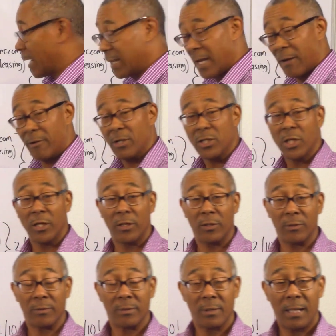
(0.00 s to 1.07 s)
I guarantee
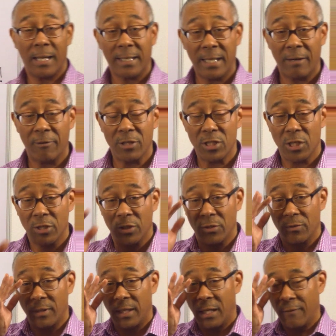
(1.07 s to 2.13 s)
you, I guarantee
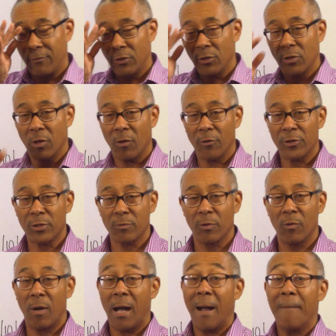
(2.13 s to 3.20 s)
you, if you go
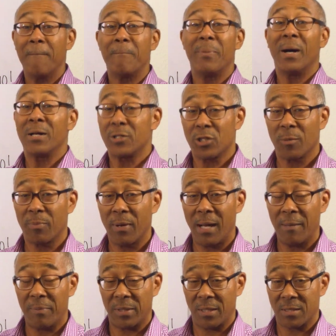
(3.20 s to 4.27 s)
through a bunch of
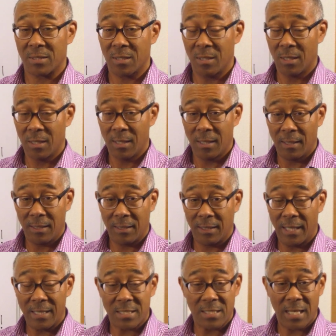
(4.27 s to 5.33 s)
properties,
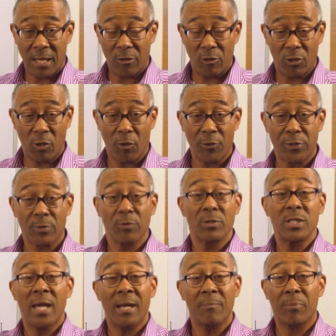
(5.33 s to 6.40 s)
let's say you go
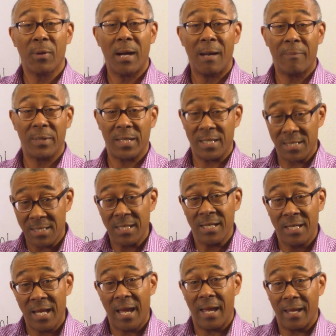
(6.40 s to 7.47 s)
through ten properties
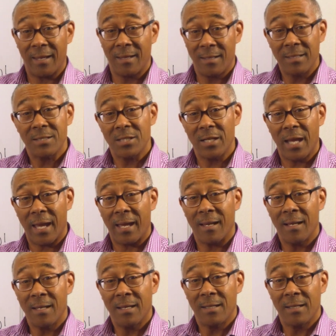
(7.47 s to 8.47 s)
today, today.